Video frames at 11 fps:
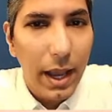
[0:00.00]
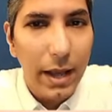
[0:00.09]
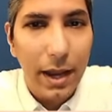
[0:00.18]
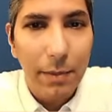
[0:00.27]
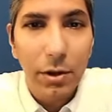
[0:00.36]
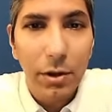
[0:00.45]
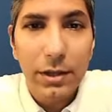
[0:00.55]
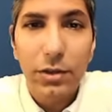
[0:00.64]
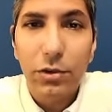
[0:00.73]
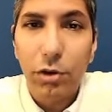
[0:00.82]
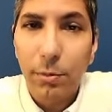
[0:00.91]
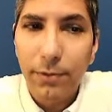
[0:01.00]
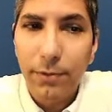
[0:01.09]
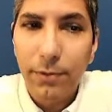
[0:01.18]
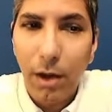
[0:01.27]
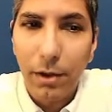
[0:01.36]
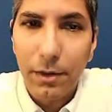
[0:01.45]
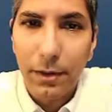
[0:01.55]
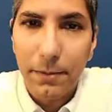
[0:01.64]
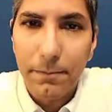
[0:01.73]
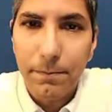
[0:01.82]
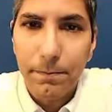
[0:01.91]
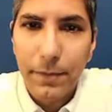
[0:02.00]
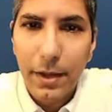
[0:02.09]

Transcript: and I'm going to determine the volume.